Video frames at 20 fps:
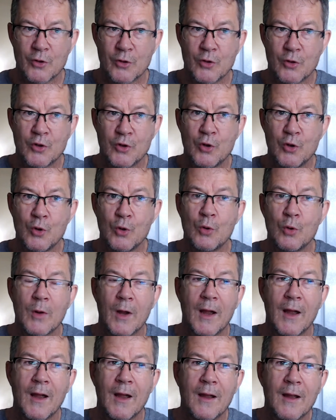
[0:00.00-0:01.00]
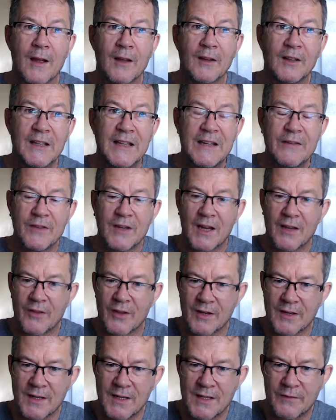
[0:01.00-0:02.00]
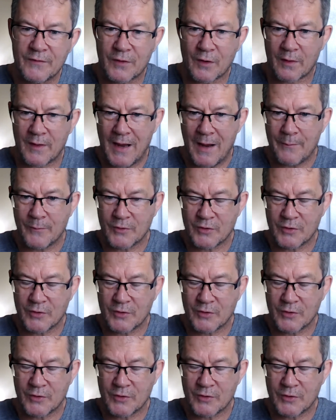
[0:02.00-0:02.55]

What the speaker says: you alleviate the need for them